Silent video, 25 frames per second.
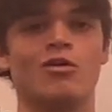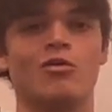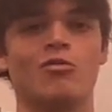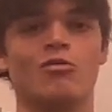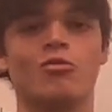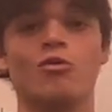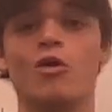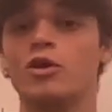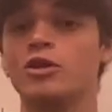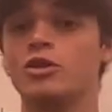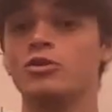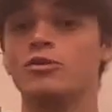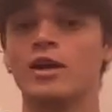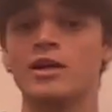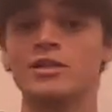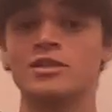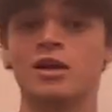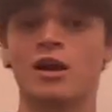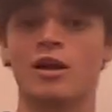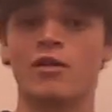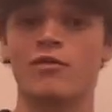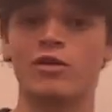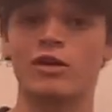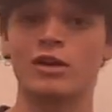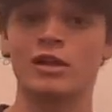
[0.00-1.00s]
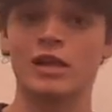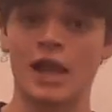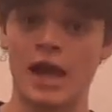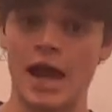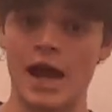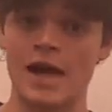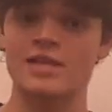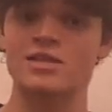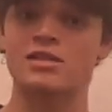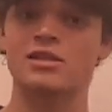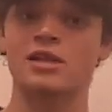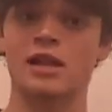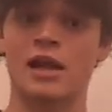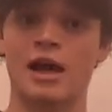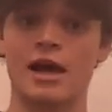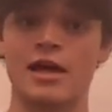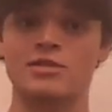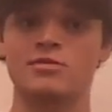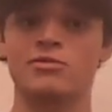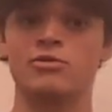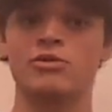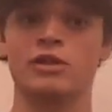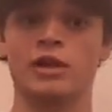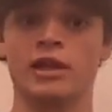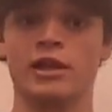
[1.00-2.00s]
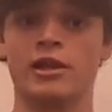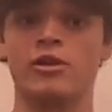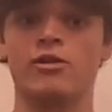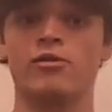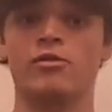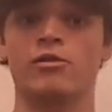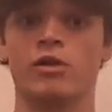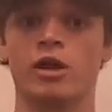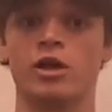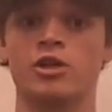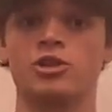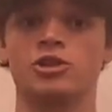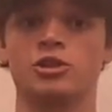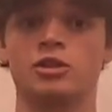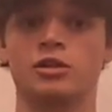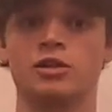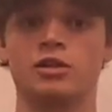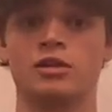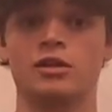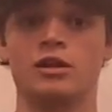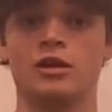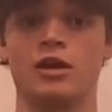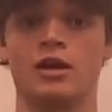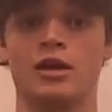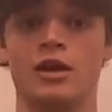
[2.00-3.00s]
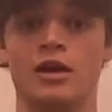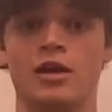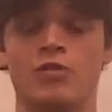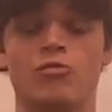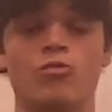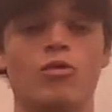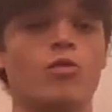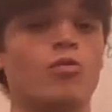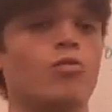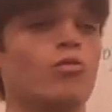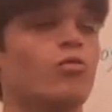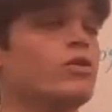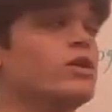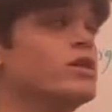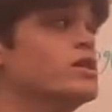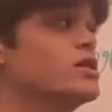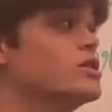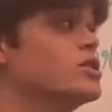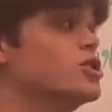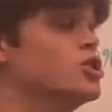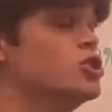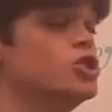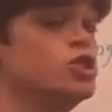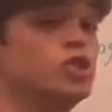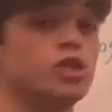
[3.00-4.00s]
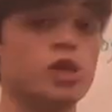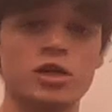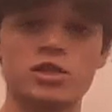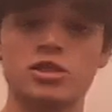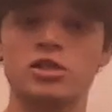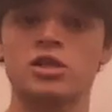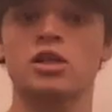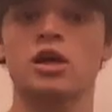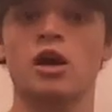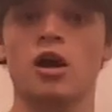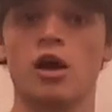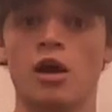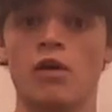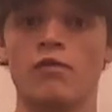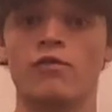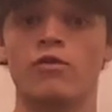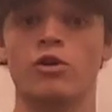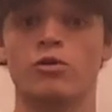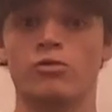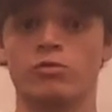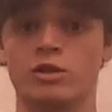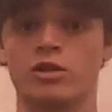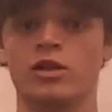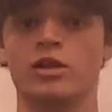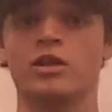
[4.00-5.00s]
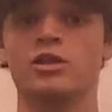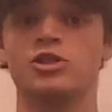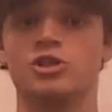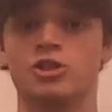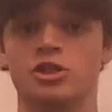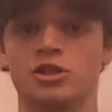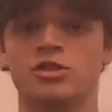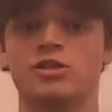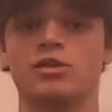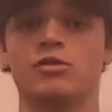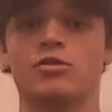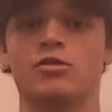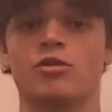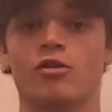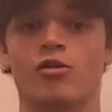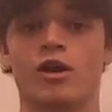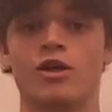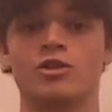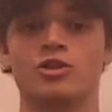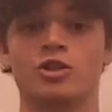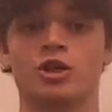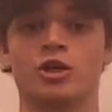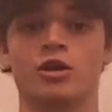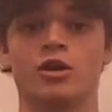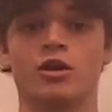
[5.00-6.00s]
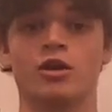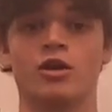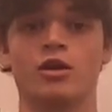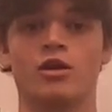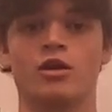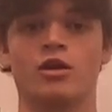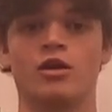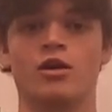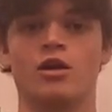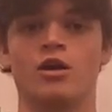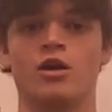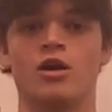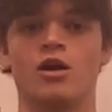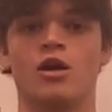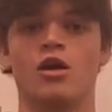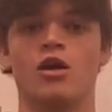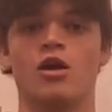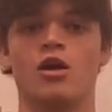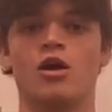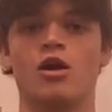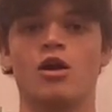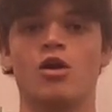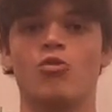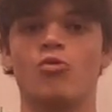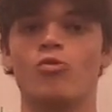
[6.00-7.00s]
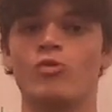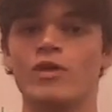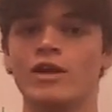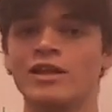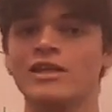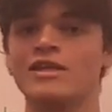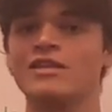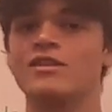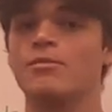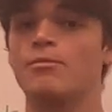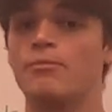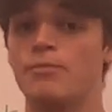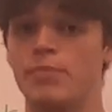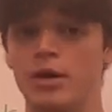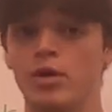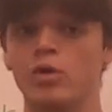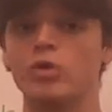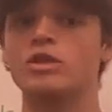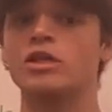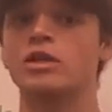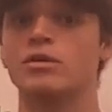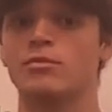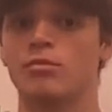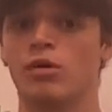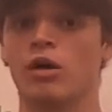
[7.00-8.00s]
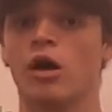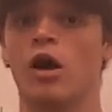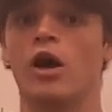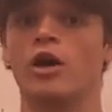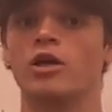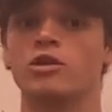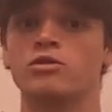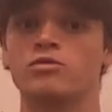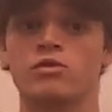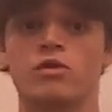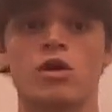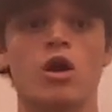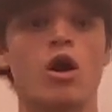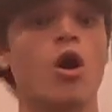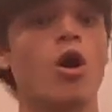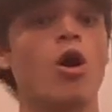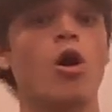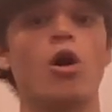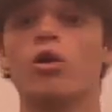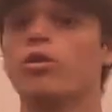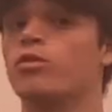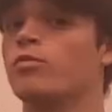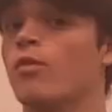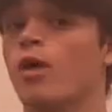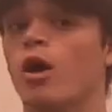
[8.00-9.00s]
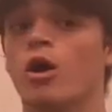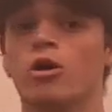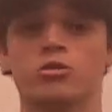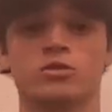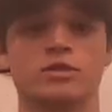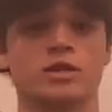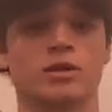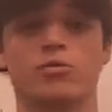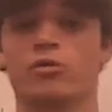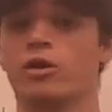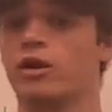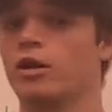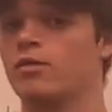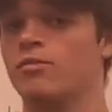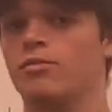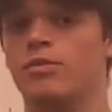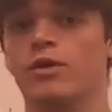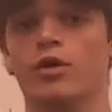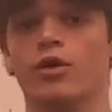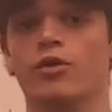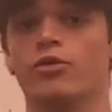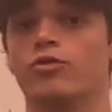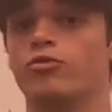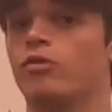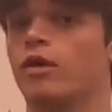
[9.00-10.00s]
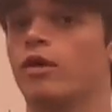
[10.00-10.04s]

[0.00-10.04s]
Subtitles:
what you guys covered last class with linear regression and what we just covered with logistic regression are really the building blocks for all the models that we're going to build